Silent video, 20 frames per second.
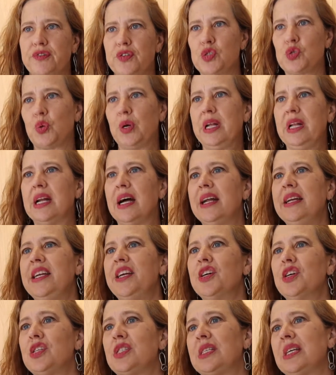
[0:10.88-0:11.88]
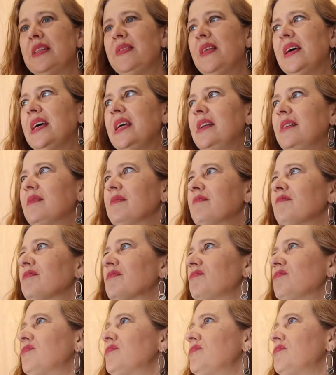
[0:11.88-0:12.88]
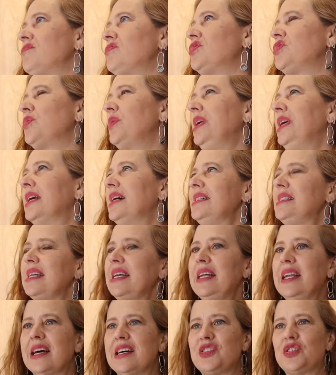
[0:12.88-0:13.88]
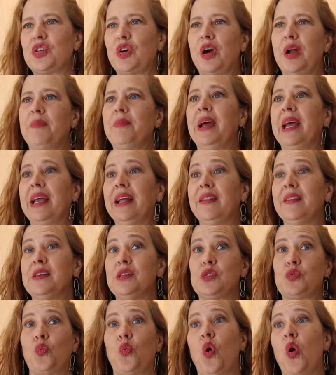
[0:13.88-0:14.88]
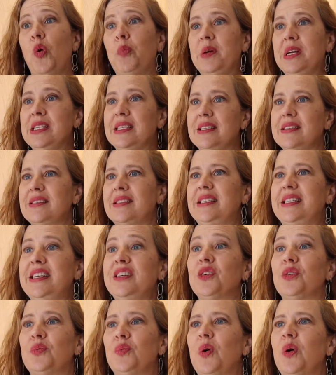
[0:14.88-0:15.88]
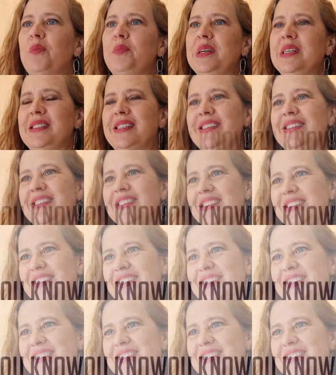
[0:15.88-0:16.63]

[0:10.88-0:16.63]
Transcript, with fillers: for 29 years, and then 2019 I started making these wall pieces, steel wall pieces.